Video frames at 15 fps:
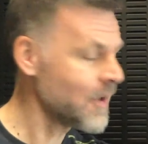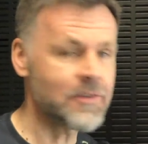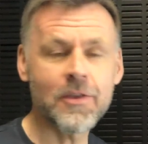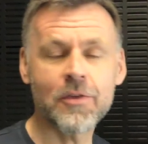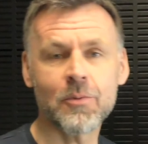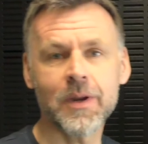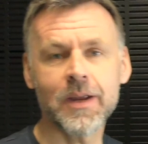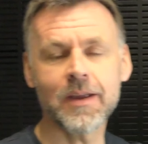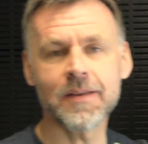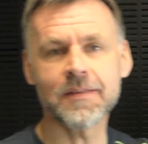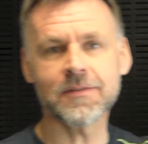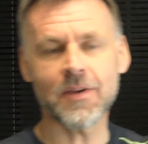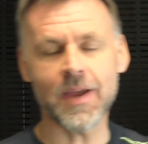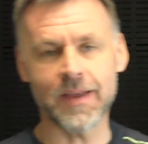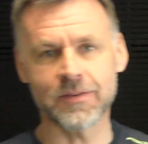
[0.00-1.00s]
RC3
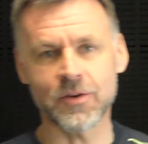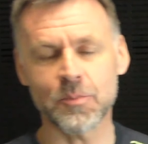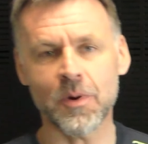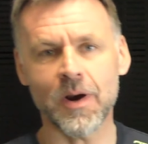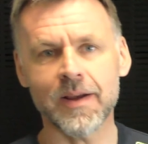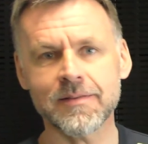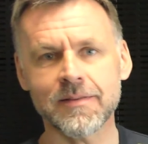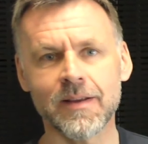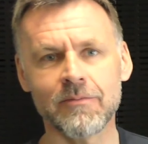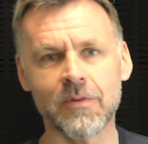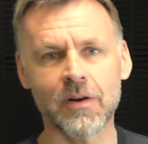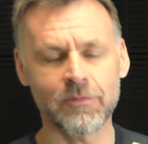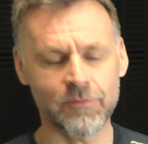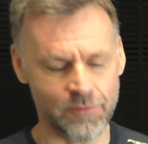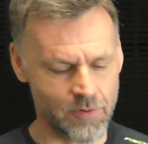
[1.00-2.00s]
is the enterprise
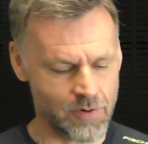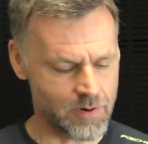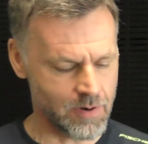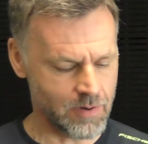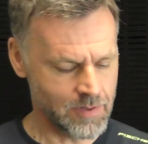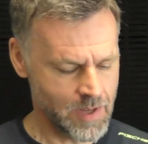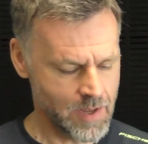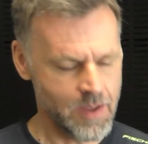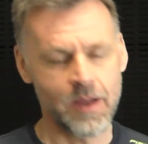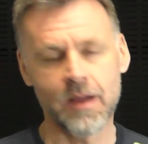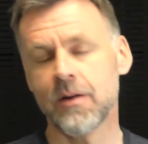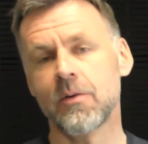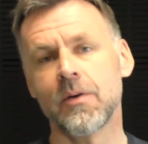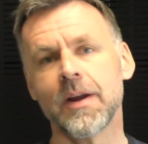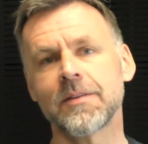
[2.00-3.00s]
level for
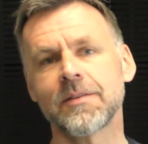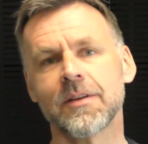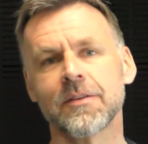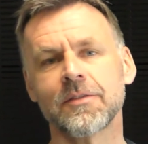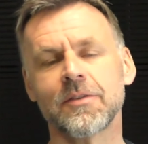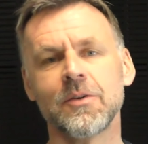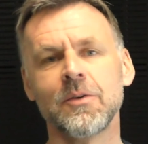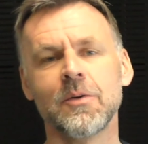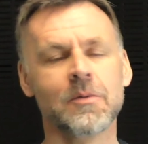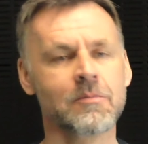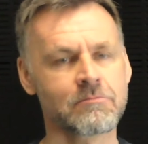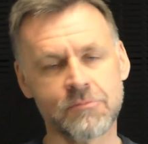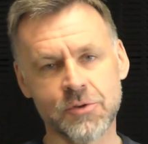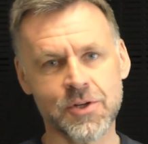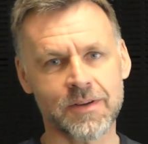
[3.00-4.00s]
racers who
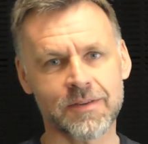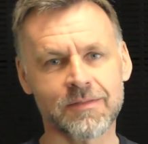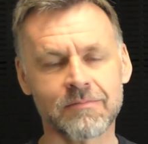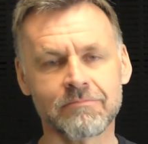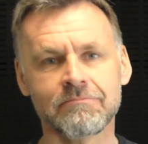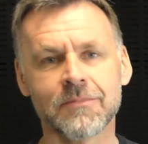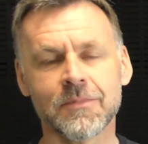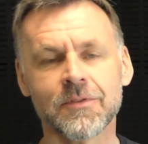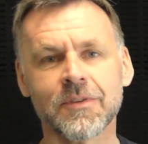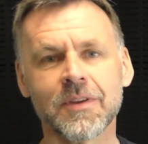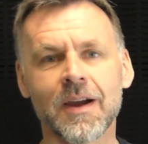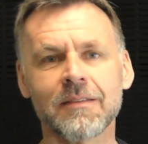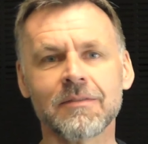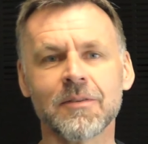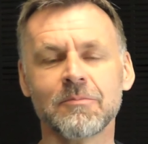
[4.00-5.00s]
just
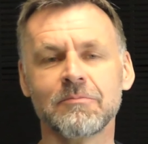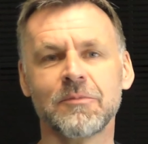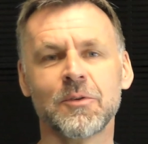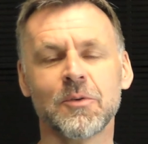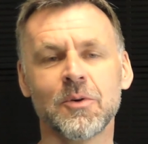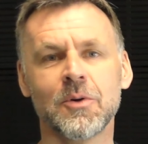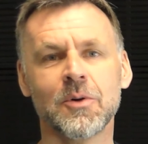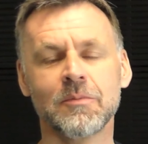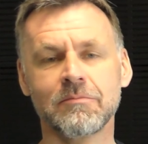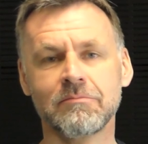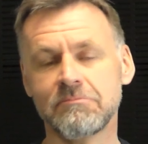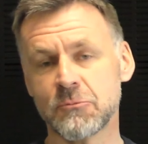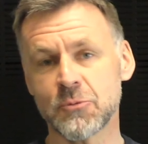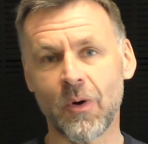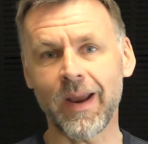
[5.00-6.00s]
start to
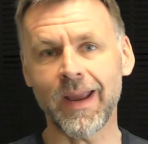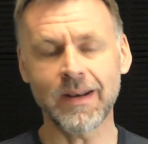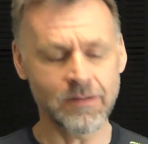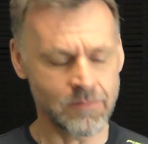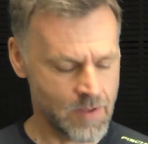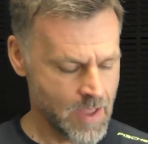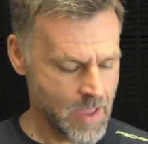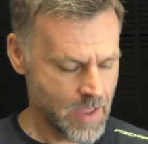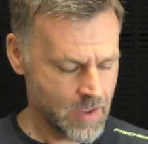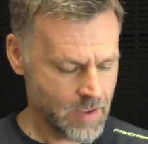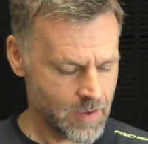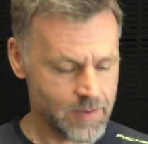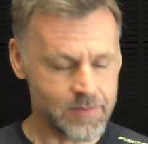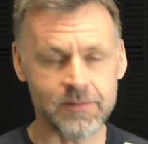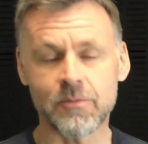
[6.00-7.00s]
train.
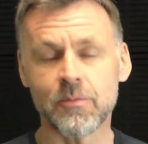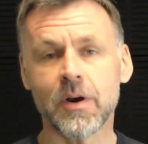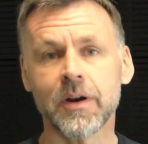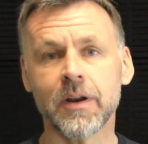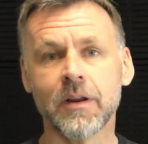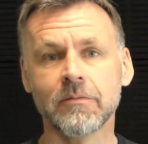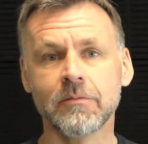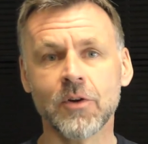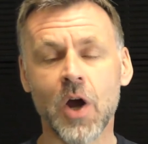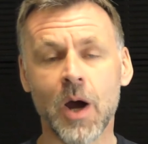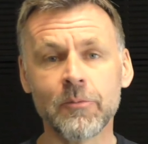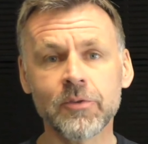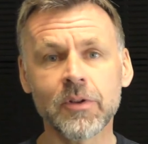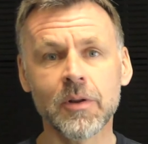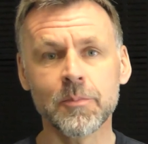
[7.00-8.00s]
It's a very
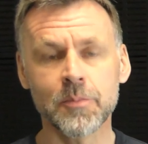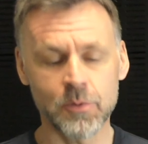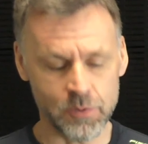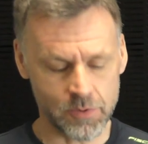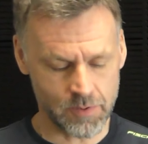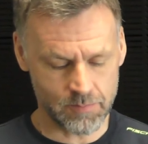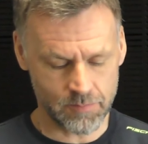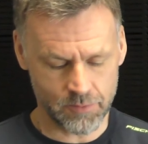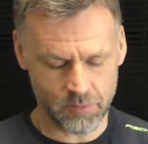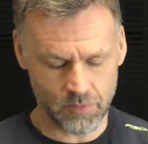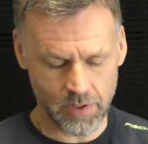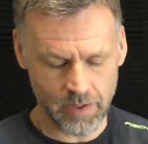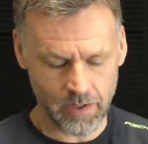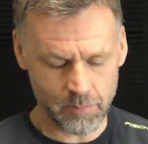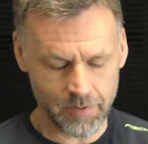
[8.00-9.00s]
comfortable boot,
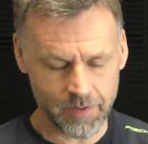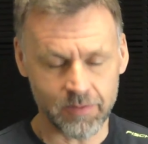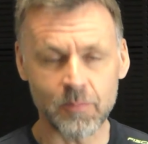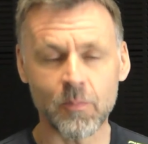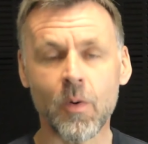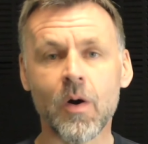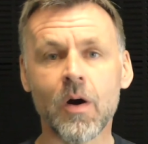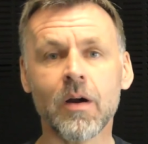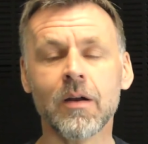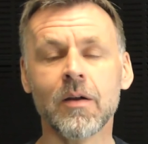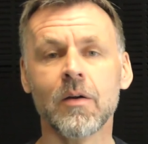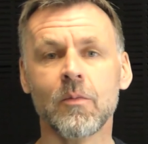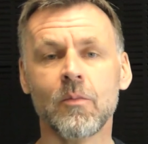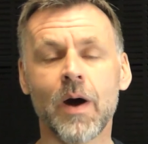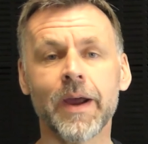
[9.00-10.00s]
so a little bit more
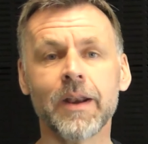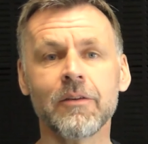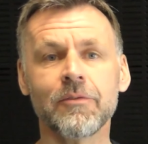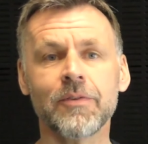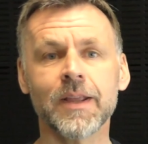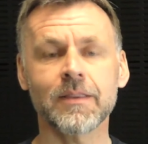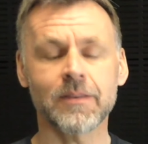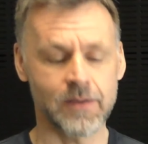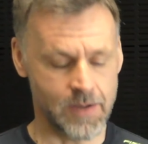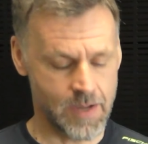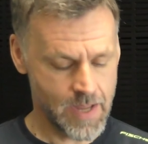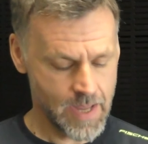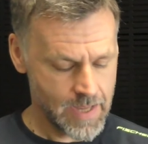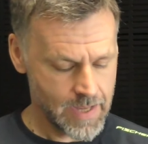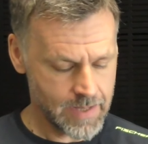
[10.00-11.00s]
wider fit.
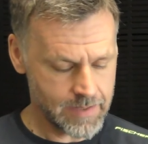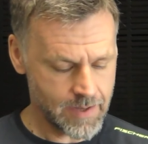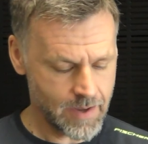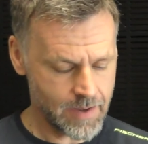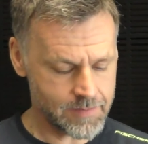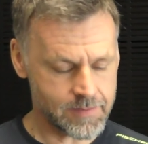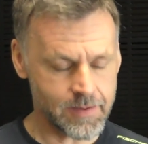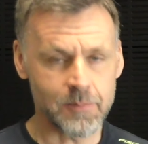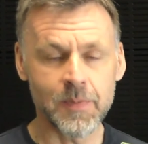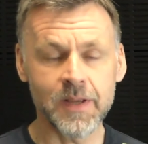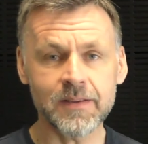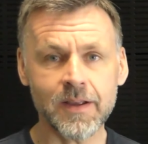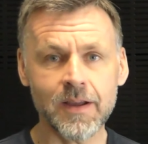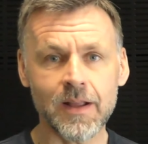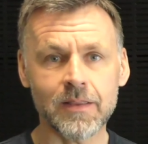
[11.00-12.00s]
It has a
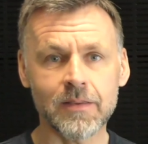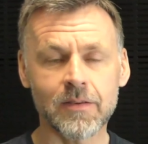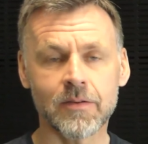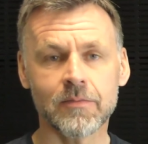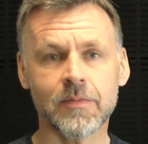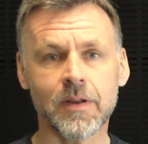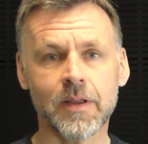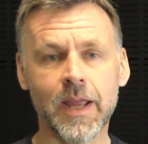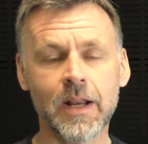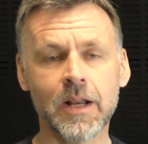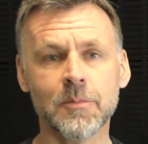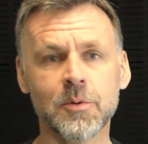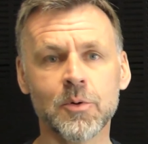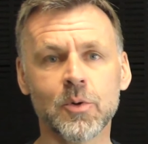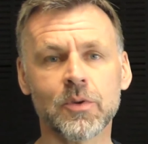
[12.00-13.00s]
mid-cut
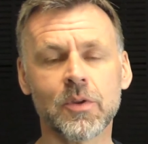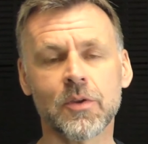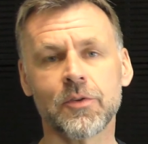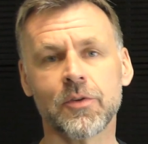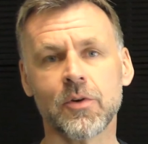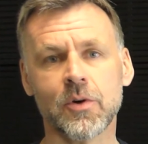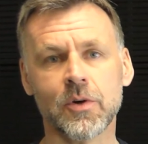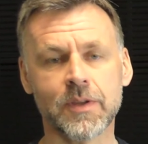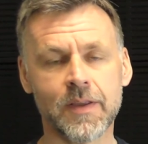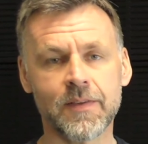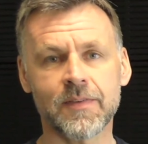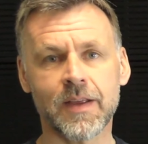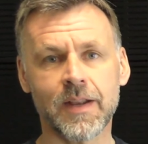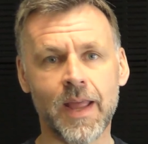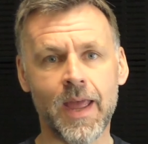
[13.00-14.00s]
inner boot, so
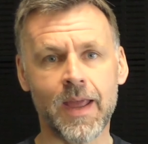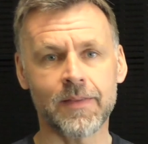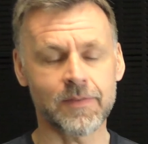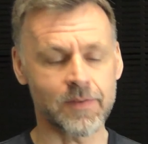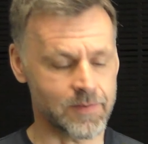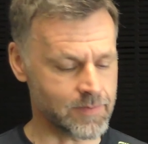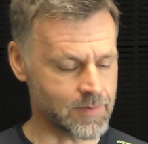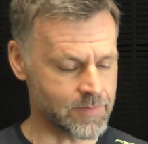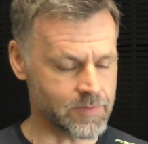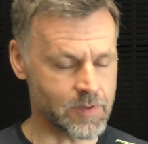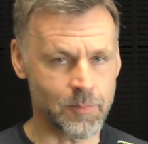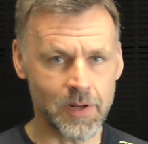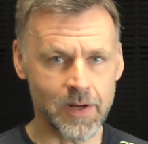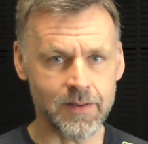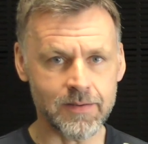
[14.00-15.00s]
this enhances the
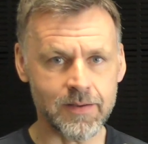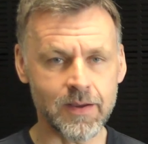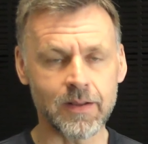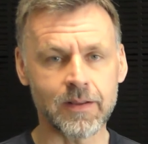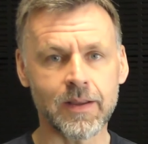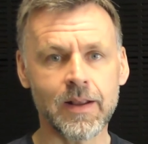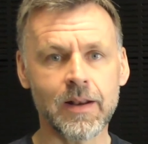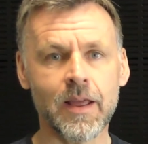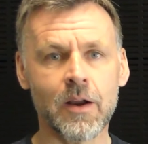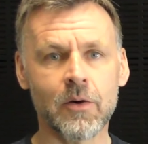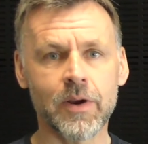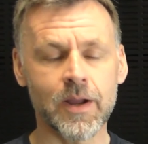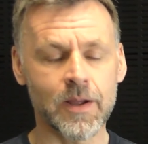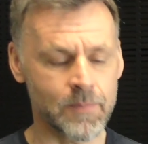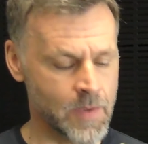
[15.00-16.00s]
stability in the hill
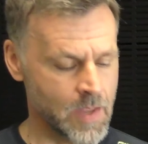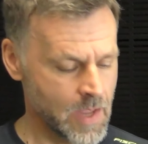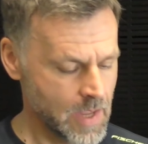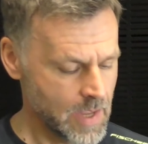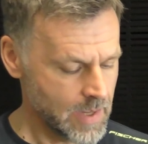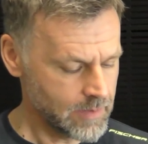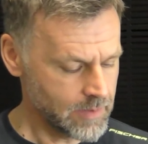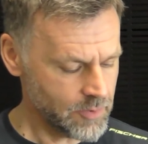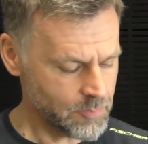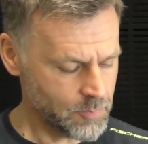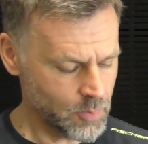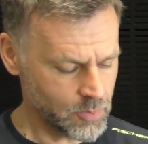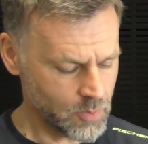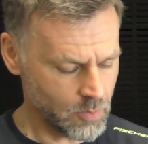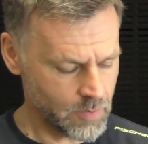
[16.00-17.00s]
area. This
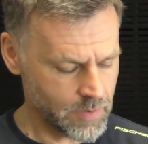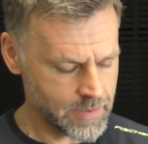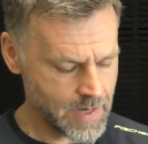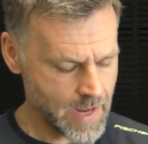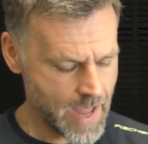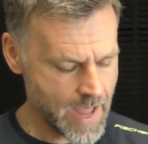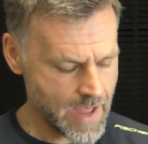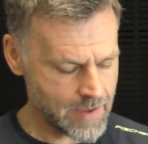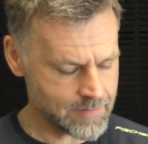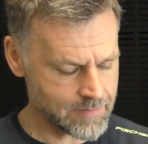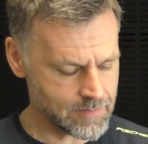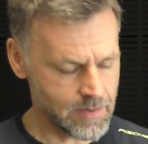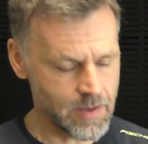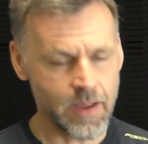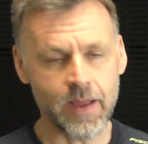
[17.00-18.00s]
boot already
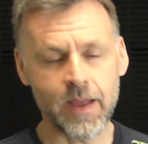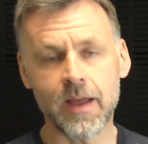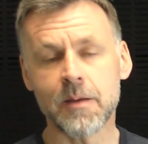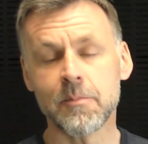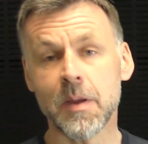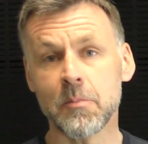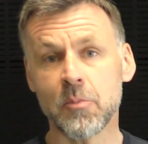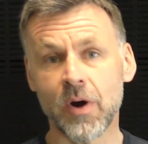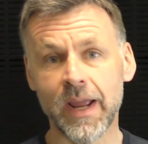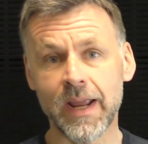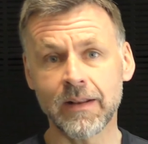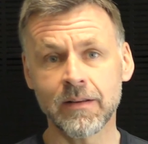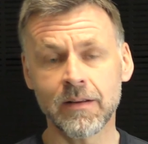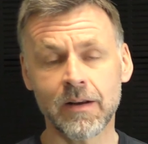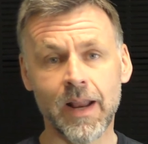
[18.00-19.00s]
has a
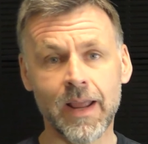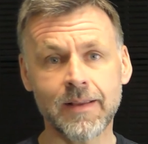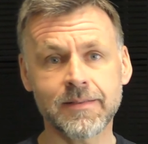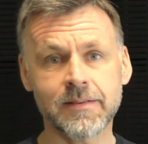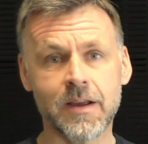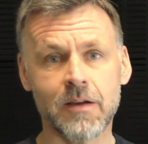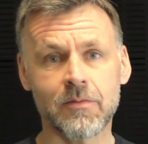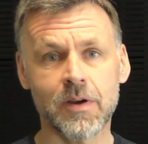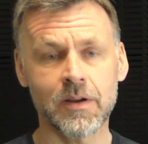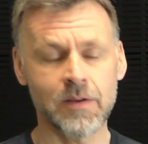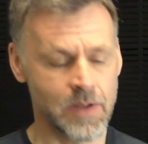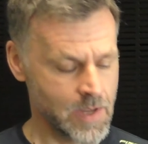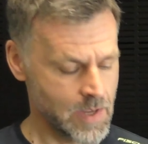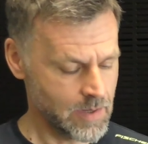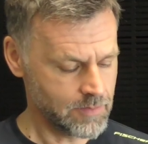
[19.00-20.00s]
membrane lace cover,
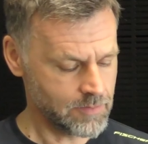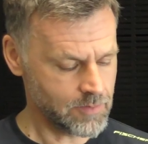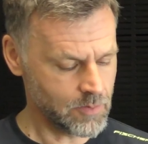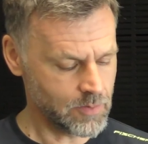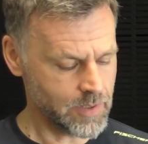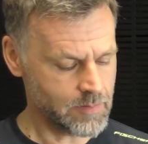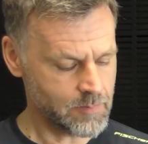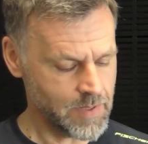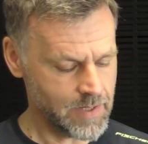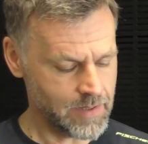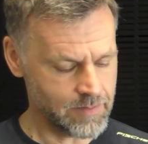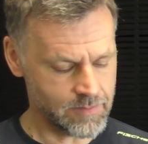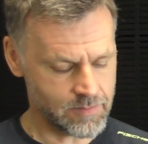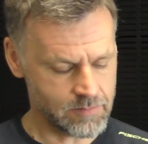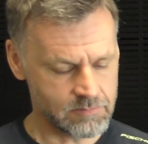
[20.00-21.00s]
so that
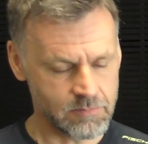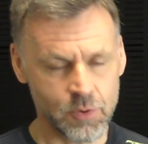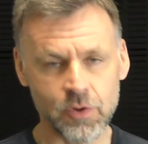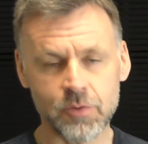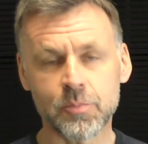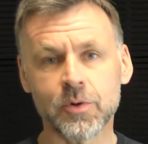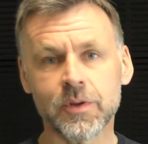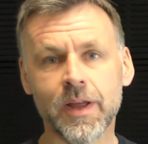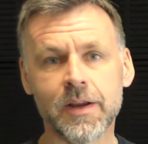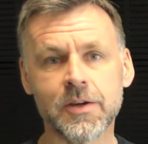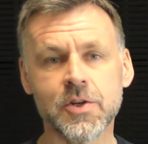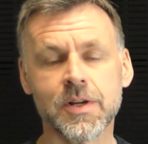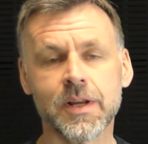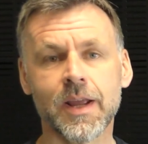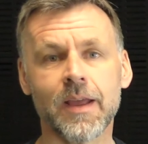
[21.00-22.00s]
means good
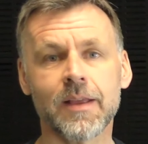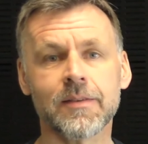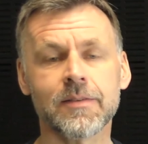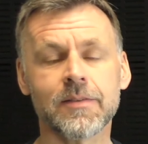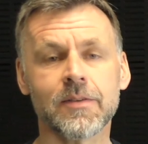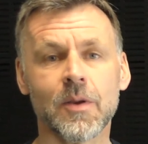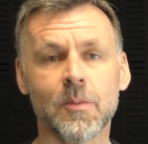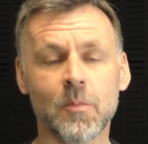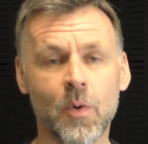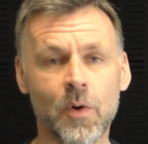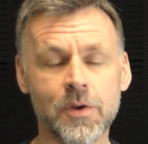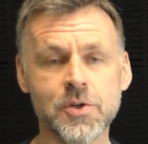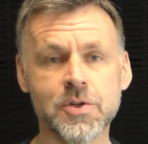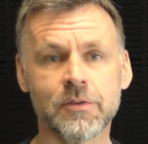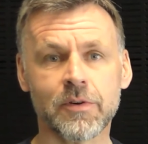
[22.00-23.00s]
protection against
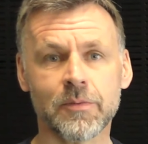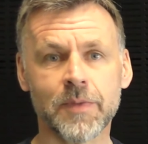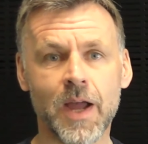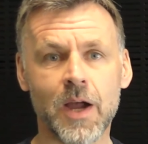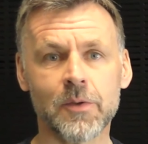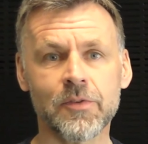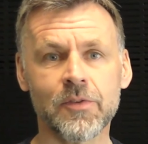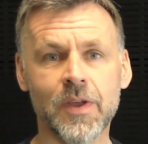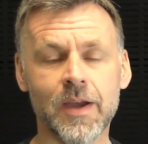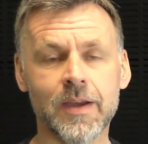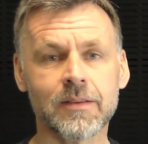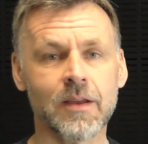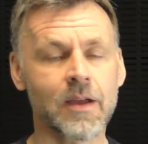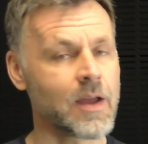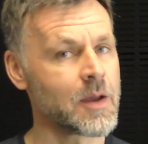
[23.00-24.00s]
moisture from the
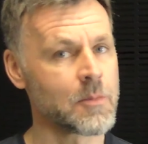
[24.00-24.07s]
outside,